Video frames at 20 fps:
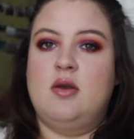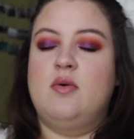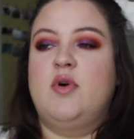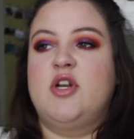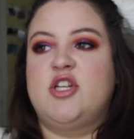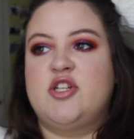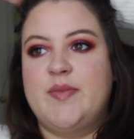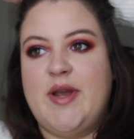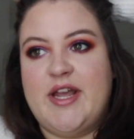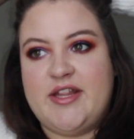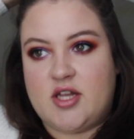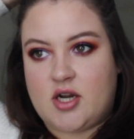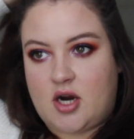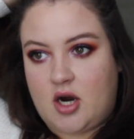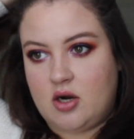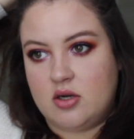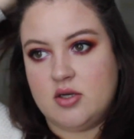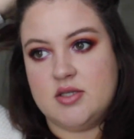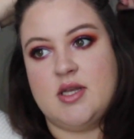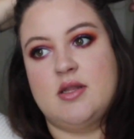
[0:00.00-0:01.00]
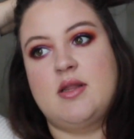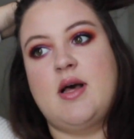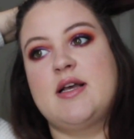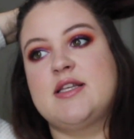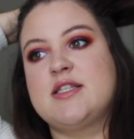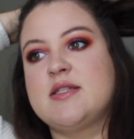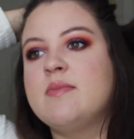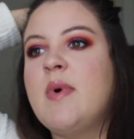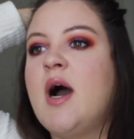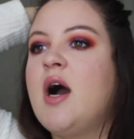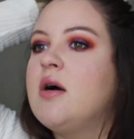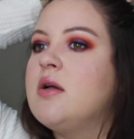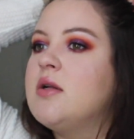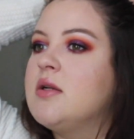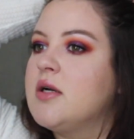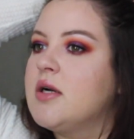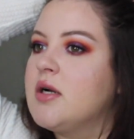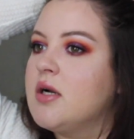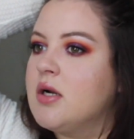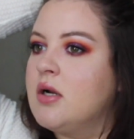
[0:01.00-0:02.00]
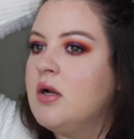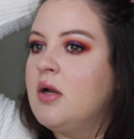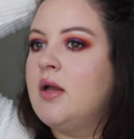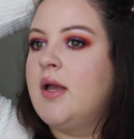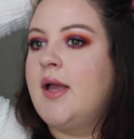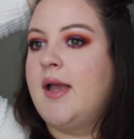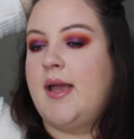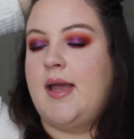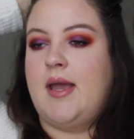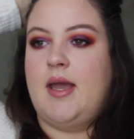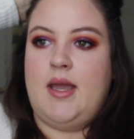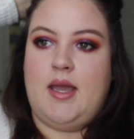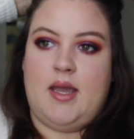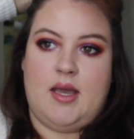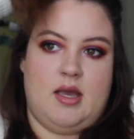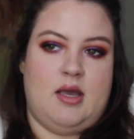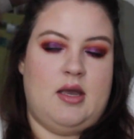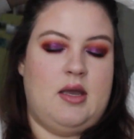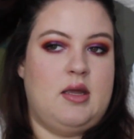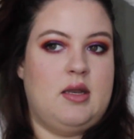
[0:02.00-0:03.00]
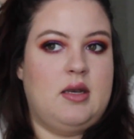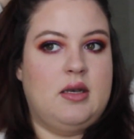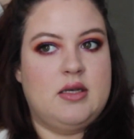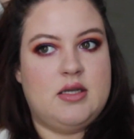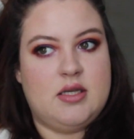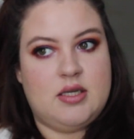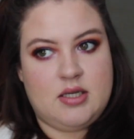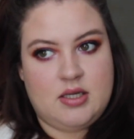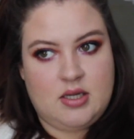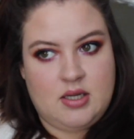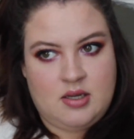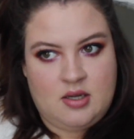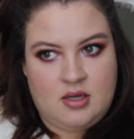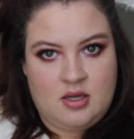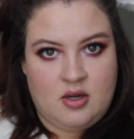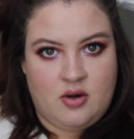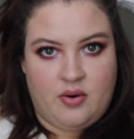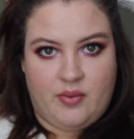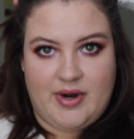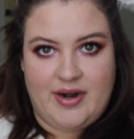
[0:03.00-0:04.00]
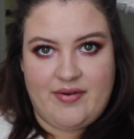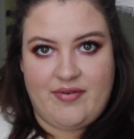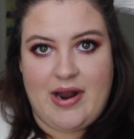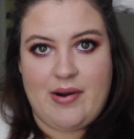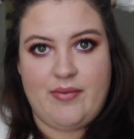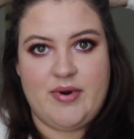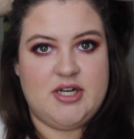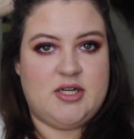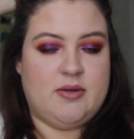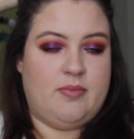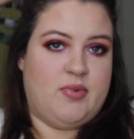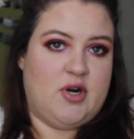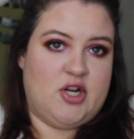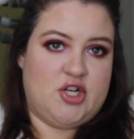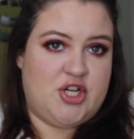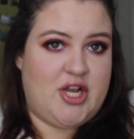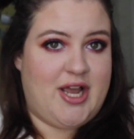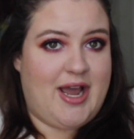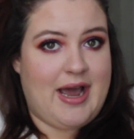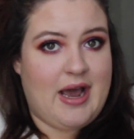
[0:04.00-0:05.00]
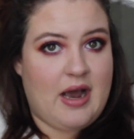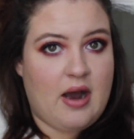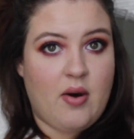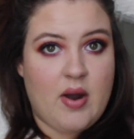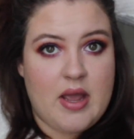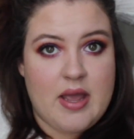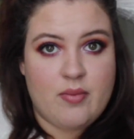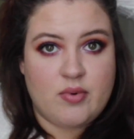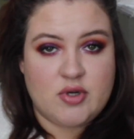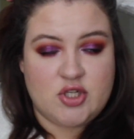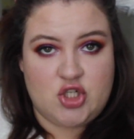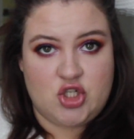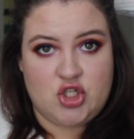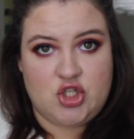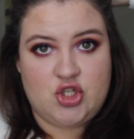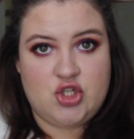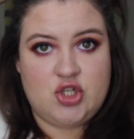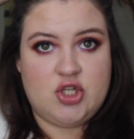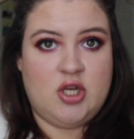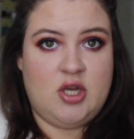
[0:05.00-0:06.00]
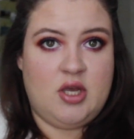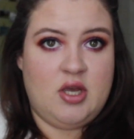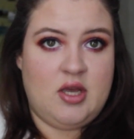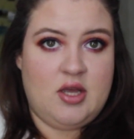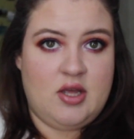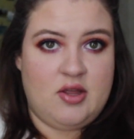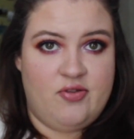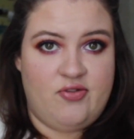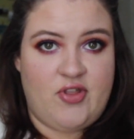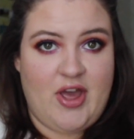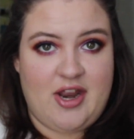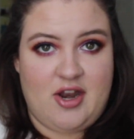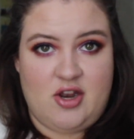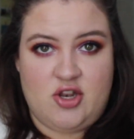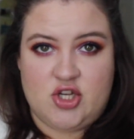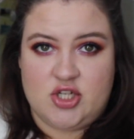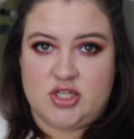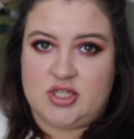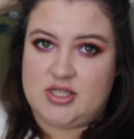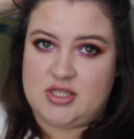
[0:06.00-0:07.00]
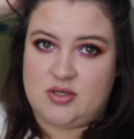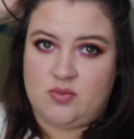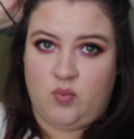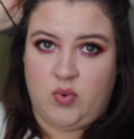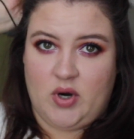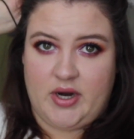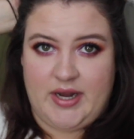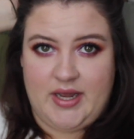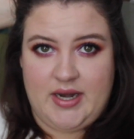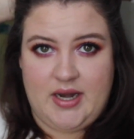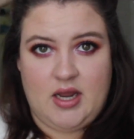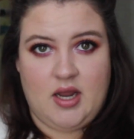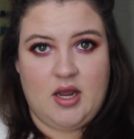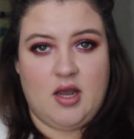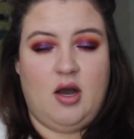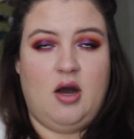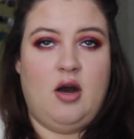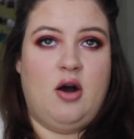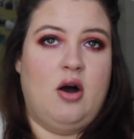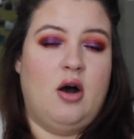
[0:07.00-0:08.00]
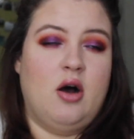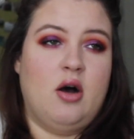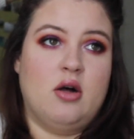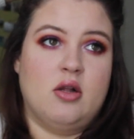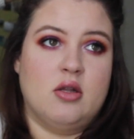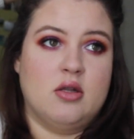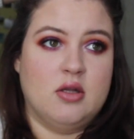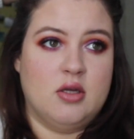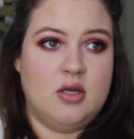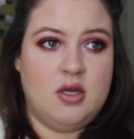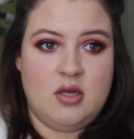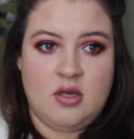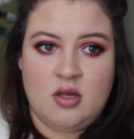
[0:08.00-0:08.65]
which made the curls a lot smaller, and whenever I went to brush it out, it was just, they just were getting all,